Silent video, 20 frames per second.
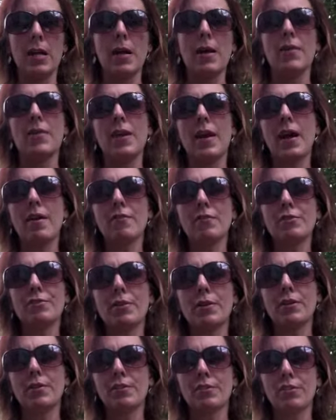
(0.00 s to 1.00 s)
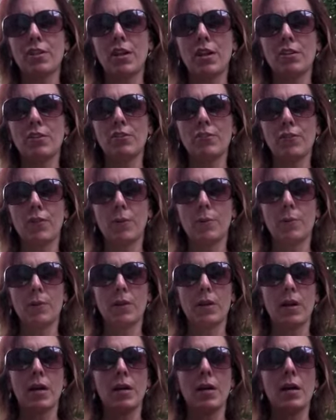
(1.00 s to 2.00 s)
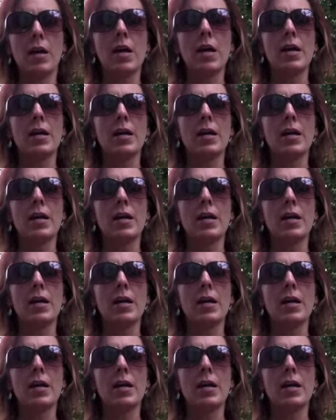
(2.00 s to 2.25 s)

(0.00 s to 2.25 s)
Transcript: The average rate of change formula